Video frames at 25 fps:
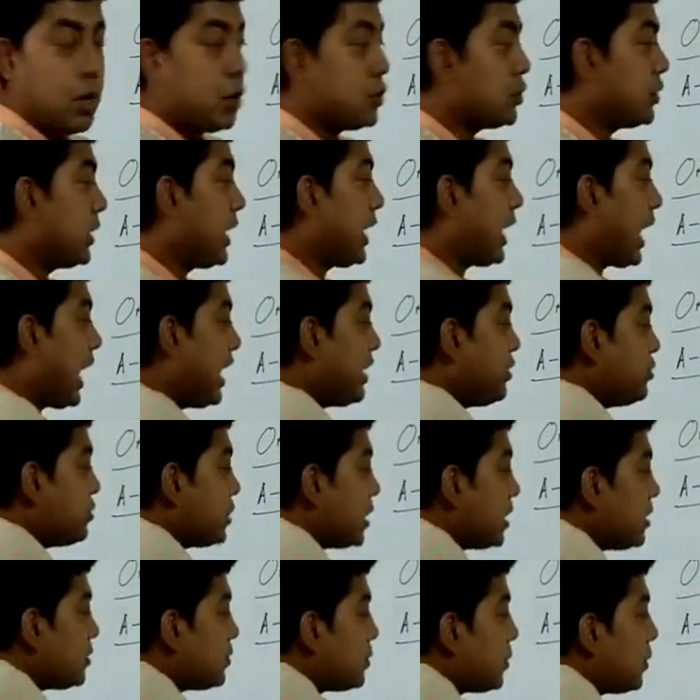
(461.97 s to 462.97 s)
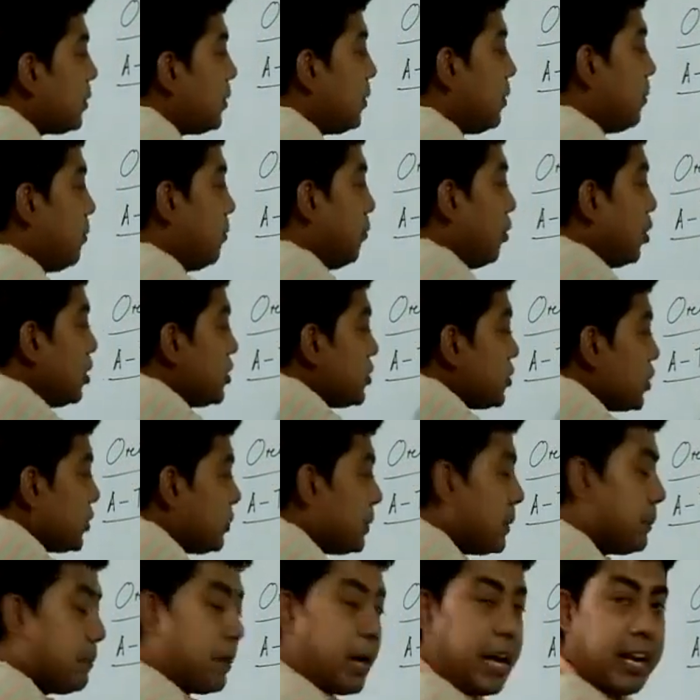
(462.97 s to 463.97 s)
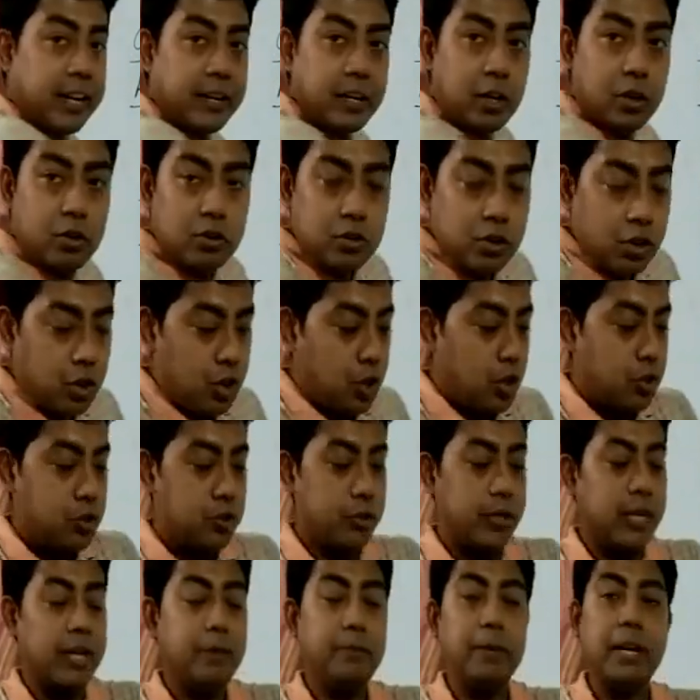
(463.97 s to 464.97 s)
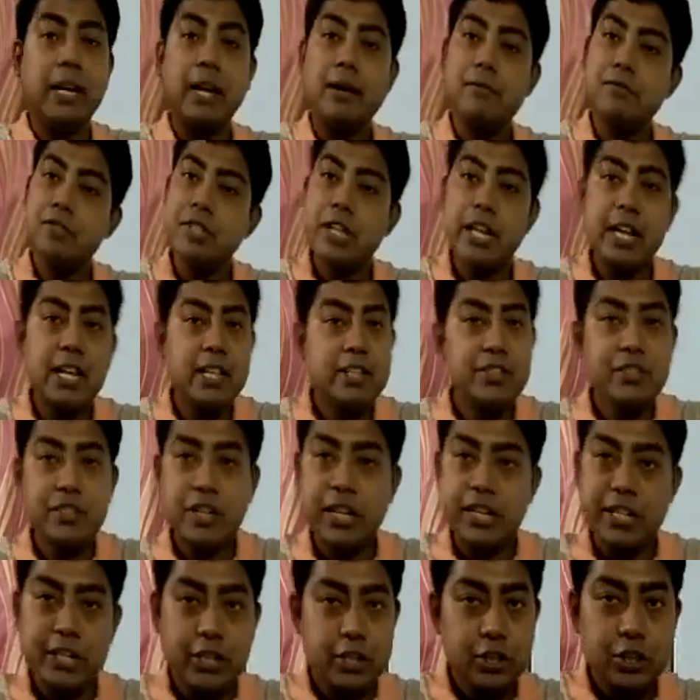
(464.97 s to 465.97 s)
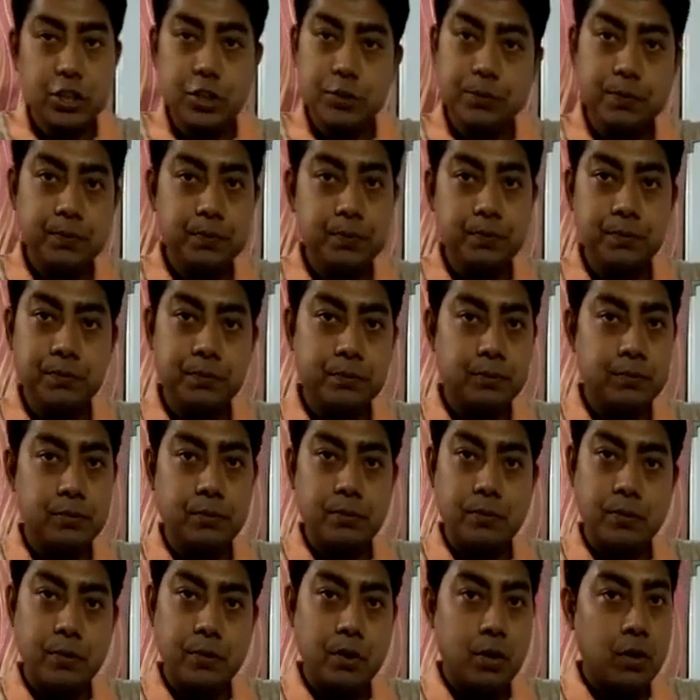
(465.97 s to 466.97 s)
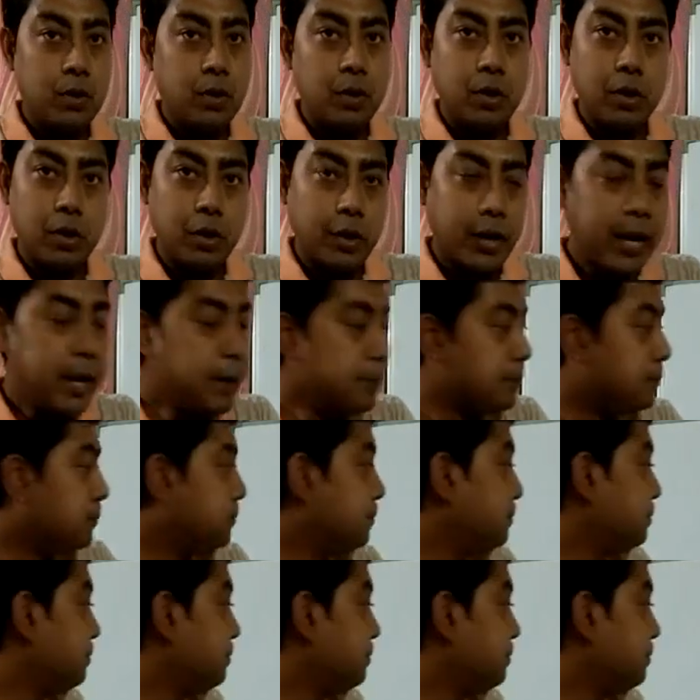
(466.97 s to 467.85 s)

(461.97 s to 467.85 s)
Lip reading: So that hydrogen bonds should be break down so they become single-stranded. Okay?